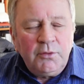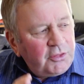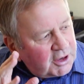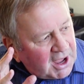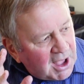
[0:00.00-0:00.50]

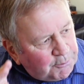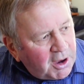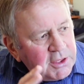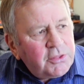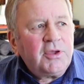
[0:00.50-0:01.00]
the
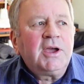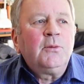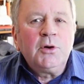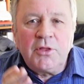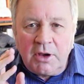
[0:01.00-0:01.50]
Carpathia,
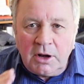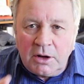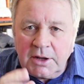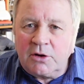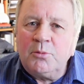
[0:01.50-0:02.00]
with a
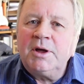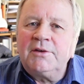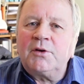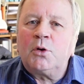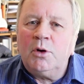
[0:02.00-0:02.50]
little bit
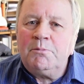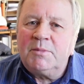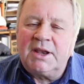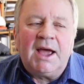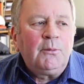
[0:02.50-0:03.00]
of
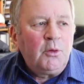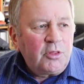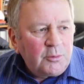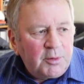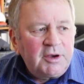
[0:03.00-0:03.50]
equipment and
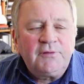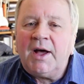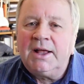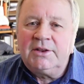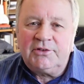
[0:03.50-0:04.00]
with a bit of
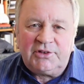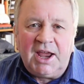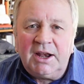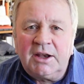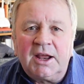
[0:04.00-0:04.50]

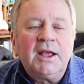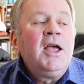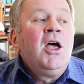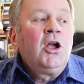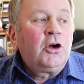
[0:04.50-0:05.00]
understanding,
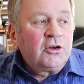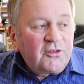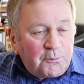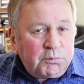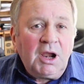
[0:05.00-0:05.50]
could
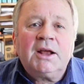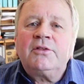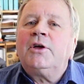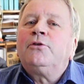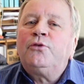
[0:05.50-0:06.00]
have
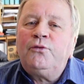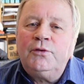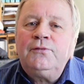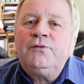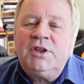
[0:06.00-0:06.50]
plucked those
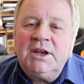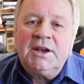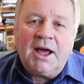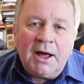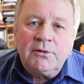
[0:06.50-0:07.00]

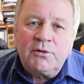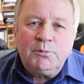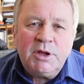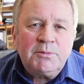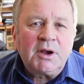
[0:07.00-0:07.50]

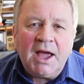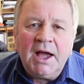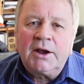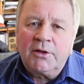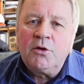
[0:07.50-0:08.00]
1,500 people
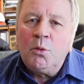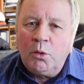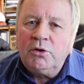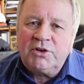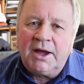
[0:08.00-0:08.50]
out of the
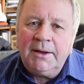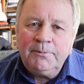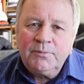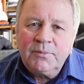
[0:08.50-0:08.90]
water